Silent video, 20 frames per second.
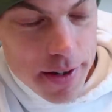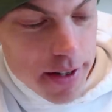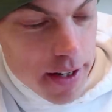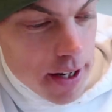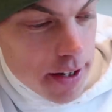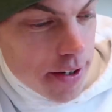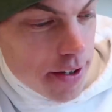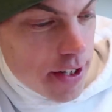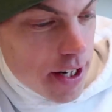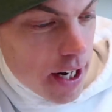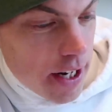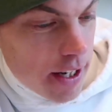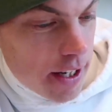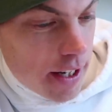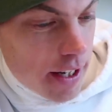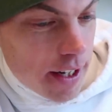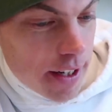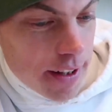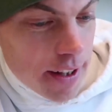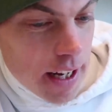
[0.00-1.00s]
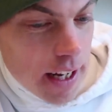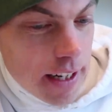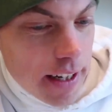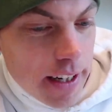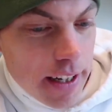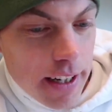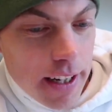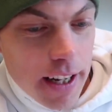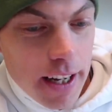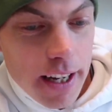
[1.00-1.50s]
this entertaining and
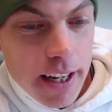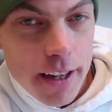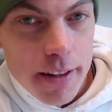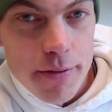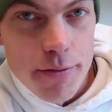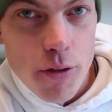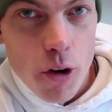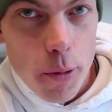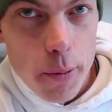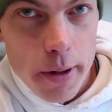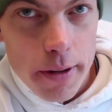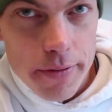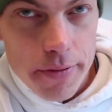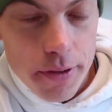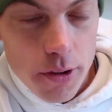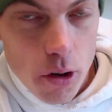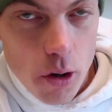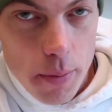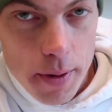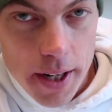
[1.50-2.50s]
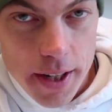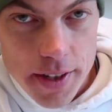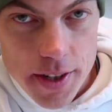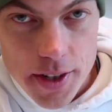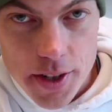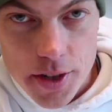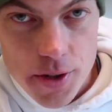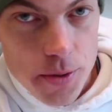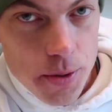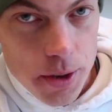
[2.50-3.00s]
enlightening and informative for you all, because
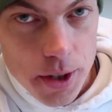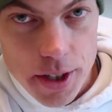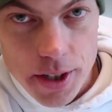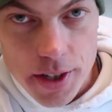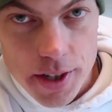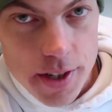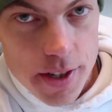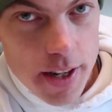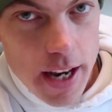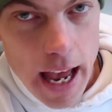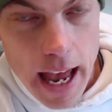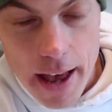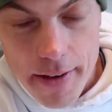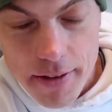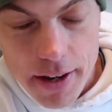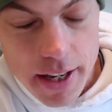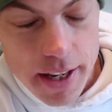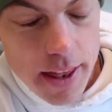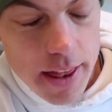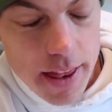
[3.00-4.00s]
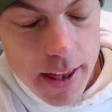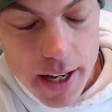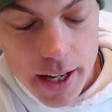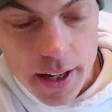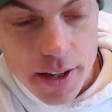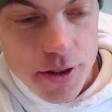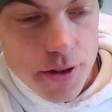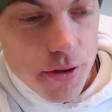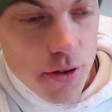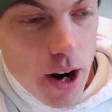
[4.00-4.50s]
this is really just heavy,
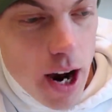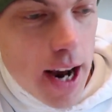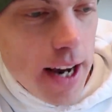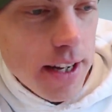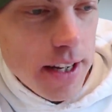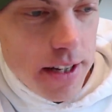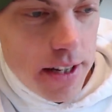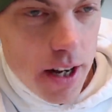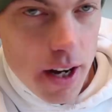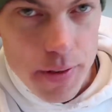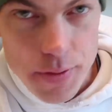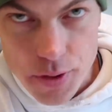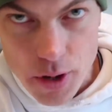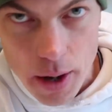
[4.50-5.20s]
thick, dry stuff.